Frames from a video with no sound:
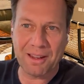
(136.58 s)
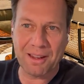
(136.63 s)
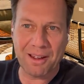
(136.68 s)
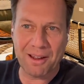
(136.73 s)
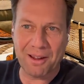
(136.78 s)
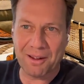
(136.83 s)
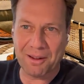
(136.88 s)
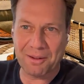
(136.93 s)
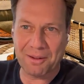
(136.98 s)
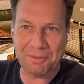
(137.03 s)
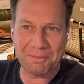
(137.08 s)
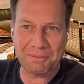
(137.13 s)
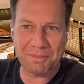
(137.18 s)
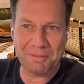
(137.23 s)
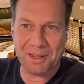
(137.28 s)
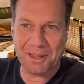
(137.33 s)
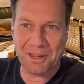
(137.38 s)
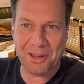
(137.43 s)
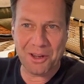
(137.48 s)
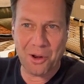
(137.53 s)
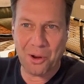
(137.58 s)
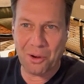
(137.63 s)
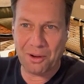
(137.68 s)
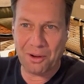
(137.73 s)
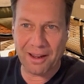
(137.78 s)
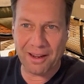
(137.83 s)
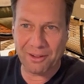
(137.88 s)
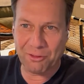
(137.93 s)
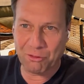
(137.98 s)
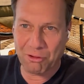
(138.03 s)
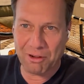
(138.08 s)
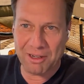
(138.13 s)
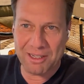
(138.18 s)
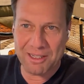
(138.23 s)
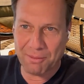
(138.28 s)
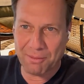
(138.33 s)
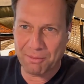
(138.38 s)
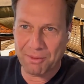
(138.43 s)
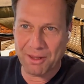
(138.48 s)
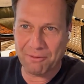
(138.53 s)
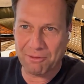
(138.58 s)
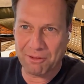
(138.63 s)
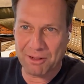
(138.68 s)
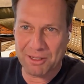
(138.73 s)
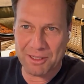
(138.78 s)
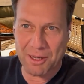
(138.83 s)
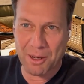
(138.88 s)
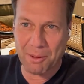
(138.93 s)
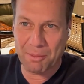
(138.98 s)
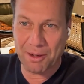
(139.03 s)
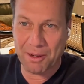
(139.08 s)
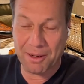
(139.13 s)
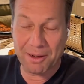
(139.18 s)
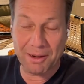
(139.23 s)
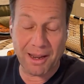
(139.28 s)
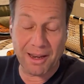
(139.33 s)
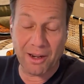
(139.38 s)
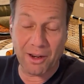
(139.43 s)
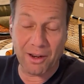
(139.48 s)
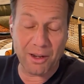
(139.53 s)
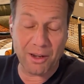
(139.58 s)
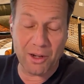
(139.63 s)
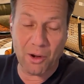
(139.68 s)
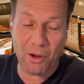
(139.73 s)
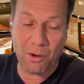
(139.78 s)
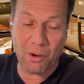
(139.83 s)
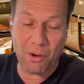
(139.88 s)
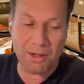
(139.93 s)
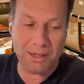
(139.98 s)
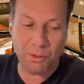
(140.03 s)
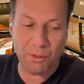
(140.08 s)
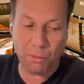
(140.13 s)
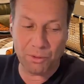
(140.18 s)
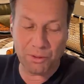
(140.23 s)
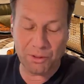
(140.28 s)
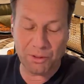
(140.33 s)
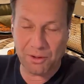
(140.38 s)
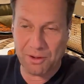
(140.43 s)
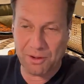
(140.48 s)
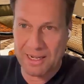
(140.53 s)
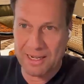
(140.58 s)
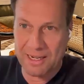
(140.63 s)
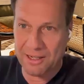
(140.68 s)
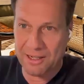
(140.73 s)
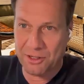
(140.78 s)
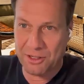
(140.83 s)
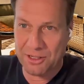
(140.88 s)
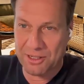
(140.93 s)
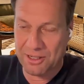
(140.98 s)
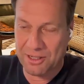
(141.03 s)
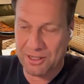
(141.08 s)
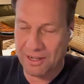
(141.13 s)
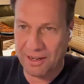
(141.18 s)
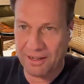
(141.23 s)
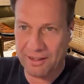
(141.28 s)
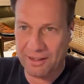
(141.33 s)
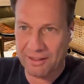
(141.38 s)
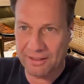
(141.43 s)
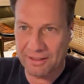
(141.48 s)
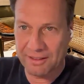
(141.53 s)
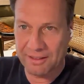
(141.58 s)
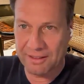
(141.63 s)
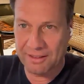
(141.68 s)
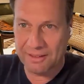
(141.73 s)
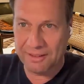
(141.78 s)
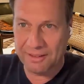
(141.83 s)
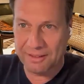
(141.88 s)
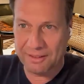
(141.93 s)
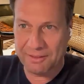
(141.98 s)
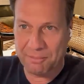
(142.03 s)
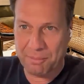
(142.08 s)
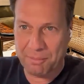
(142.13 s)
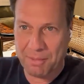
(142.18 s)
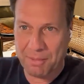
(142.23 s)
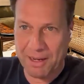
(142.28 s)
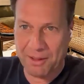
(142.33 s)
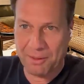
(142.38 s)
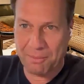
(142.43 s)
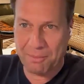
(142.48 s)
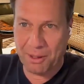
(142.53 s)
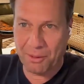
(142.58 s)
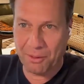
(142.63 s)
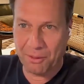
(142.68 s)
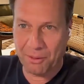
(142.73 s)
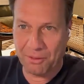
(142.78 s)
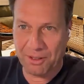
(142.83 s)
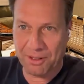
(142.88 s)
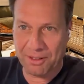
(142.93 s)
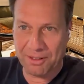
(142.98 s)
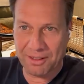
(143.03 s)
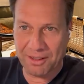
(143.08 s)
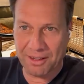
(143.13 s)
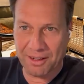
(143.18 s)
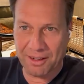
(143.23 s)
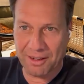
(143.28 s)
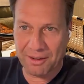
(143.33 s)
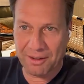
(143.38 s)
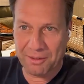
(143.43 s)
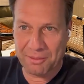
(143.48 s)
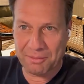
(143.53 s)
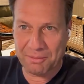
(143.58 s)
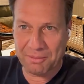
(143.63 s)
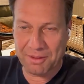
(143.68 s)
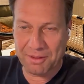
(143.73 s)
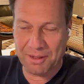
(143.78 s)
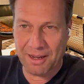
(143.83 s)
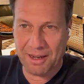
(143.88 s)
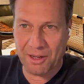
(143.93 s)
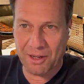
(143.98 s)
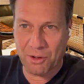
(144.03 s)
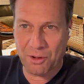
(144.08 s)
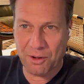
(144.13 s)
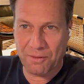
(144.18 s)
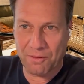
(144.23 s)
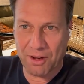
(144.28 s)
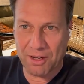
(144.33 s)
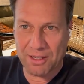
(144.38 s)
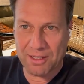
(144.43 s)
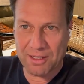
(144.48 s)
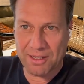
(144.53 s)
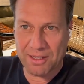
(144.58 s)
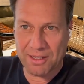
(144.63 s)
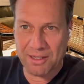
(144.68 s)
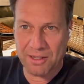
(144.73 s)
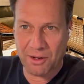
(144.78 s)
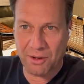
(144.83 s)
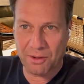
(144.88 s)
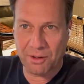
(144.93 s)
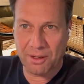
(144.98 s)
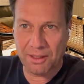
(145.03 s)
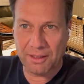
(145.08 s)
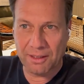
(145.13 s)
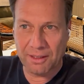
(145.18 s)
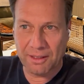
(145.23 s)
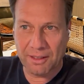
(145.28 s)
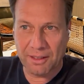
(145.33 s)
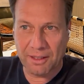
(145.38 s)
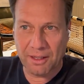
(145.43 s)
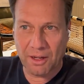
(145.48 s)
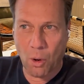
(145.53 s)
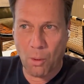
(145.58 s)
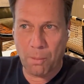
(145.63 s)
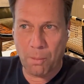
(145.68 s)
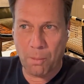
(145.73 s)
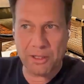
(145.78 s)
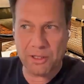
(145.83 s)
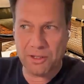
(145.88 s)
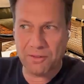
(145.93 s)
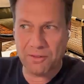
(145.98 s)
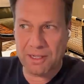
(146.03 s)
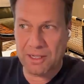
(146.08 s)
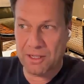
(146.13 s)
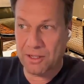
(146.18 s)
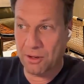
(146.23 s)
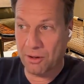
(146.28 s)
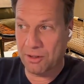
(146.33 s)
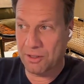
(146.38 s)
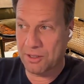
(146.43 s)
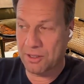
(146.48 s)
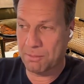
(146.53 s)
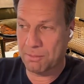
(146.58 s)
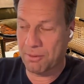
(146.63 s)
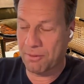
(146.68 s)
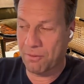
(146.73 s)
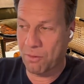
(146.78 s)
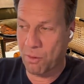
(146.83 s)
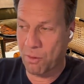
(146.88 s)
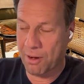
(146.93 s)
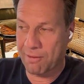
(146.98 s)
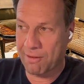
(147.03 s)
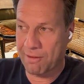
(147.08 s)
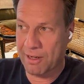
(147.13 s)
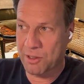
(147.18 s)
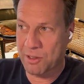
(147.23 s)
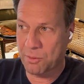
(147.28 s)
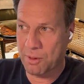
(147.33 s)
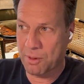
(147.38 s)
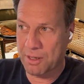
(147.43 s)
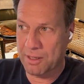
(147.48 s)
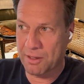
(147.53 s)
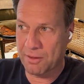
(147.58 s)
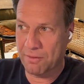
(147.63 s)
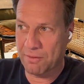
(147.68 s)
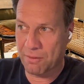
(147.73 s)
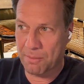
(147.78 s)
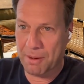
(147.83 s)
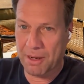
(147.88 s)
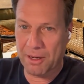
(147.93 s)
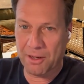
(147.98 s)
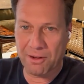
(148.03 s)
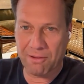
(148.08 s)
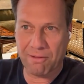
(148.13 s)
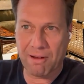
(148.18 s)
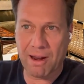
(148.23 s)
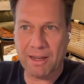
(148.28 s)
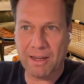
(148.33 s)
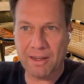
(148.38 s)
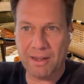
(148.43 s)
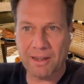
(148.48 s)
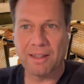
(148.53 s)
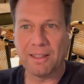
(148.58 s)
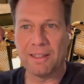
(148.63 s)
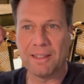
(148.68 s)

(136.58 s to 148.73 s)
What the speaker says: Like try something for a summer, and I also needed just to like pay the bills at university. So whole bunch of internships before I graduated from undergrad. And